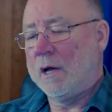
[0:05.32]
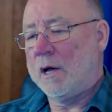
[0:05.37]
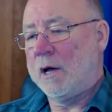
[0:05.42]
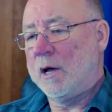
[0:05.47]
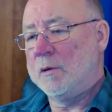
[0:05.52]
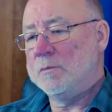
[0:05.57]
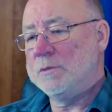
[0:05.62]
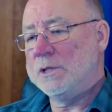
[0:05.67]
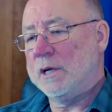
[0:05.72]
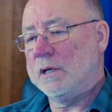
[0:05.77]

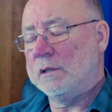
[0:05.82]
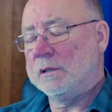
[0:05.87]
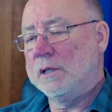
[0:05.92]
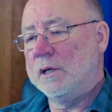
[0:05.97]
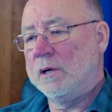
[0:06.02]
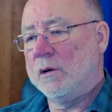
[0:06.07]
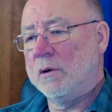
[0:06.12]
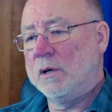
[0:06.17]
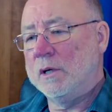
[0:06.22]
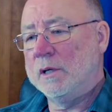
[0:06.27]
I'm John
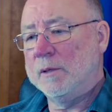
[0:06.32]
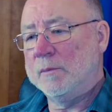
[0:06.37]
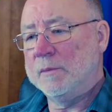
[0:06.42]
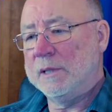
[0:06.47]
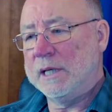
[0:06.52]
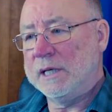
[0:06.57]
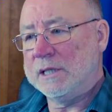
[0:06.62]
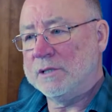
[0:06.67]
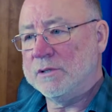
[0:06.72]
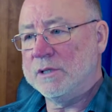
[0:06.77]
Keogh and I'm a
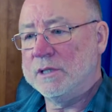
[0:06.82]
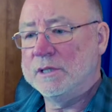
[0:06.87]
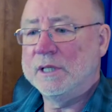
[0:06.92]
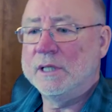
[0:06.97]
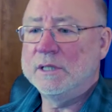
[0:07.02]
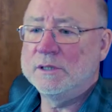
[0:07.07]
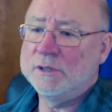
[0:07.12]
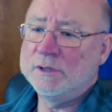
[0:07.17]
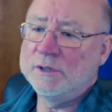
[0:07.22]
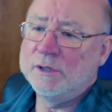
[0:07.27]
lecturer at the
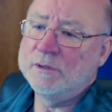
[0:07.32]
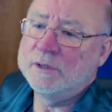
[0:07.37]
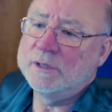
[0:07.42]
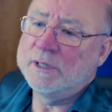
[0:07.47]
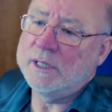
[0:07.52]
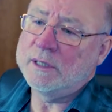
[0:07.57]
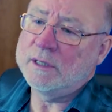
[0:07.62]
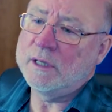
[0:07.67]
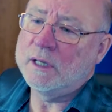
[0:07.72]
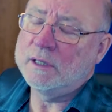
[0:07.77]
Institute of
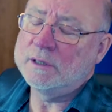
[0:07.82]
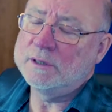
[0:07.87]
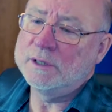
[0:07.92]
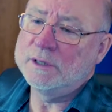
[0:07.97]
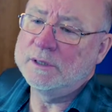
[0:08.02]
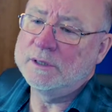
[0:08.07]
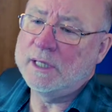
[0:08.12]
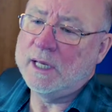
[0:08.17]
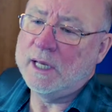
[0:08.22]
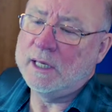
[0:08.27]
Technology
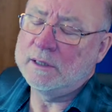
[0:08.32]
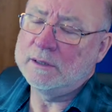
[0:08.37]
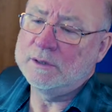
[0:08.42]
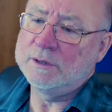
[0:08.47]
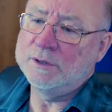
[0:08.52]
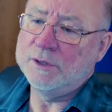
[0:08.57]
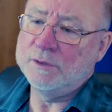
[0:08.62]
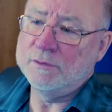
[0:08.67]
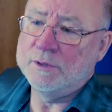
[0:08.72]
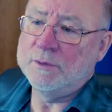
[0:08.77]
in Tallaght,
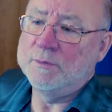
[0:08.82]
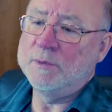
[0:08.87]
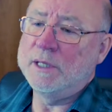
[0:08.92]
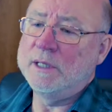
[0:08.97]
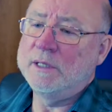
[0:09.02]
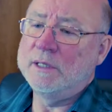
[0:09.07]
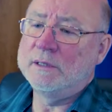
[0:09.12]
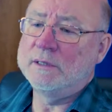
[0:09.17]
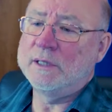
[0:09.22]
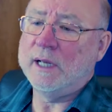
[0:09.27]
soon to be
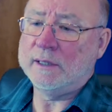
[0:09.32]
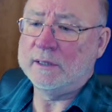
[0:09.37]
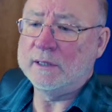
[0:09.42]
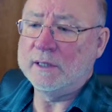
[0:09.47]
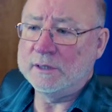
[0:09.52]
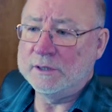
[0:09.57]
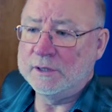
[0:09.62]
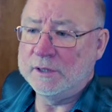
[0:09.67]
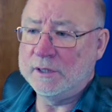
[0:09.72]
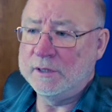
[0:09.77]
the
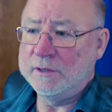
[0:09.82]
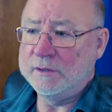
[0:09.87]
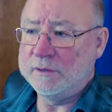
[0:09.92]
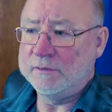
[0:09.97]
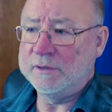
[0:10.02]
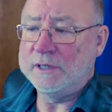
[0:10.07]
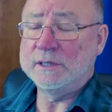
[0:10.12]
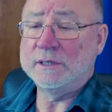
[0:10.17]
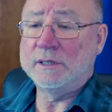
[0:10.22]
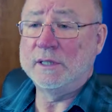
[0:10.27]
Technological
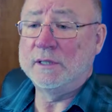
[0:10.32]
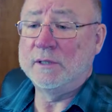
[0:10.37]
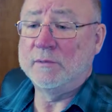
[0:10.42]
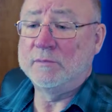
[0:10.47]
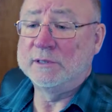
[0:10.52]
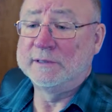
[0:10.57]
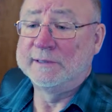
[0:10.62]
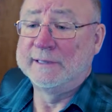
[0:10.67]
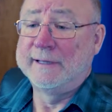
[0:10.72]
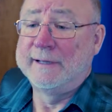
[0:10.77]
University
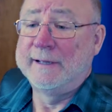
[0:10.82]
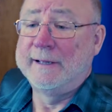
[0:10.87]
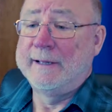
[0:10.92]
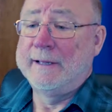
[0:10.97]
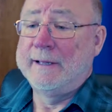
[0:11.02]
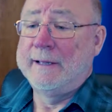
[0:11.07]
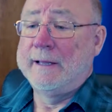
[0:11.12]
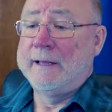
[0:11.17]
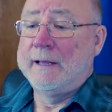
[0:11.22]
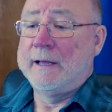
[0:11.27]
Dublin.
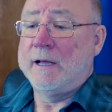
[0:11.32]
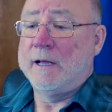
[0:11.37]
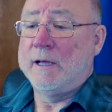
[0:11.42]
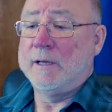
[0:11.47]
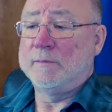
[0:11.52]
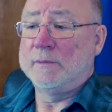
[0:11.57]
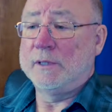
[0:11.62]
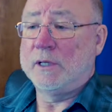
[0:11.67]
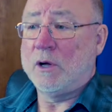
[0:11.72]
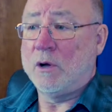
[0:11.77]

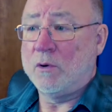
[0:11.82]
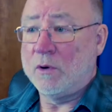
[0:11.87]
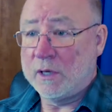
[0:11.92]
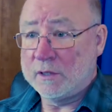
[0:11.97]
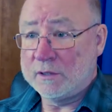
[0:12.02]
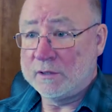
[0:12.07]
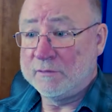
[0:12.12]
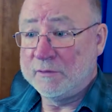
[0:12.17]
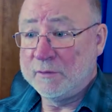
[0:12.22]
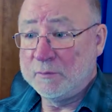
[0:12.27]
I'm the
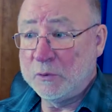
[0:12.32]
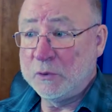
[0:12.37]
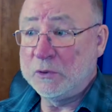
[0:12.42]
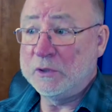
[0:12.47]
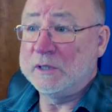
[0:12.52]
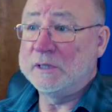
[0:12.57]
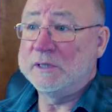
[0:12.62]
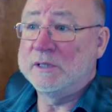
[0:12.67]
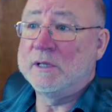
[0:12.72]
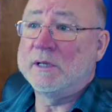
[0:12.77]
co-author of a book
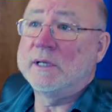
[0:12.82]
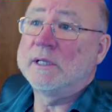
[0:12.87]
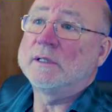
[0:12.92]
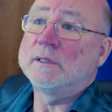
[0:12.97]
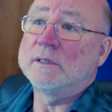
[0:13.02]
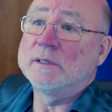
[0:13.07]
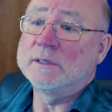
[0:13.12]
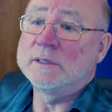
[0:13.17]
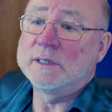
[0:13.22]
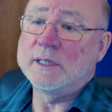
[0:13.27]

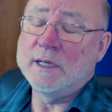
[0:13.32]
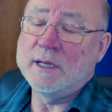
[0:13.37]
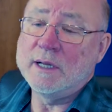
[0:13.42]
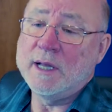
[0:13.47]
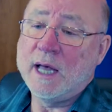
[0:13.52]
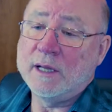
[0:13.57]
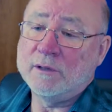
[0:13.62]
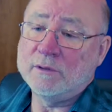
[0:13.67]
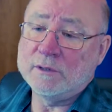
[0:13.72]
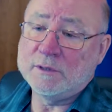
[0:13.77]
entitled uh,
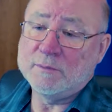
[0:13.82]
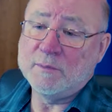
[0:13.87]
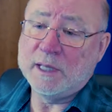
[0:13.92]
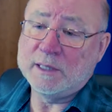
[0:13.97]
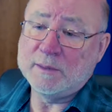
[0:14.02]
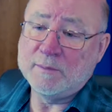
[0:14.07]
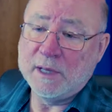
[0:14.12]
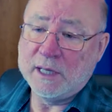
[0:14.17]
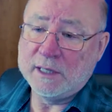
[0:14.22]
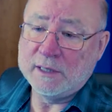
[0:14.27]
Adults,
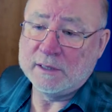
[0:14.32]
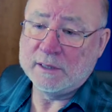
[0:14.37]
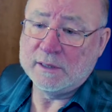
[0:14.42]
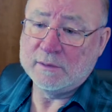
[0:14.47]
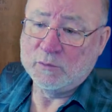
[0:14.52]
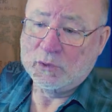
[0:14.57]
Mathematics and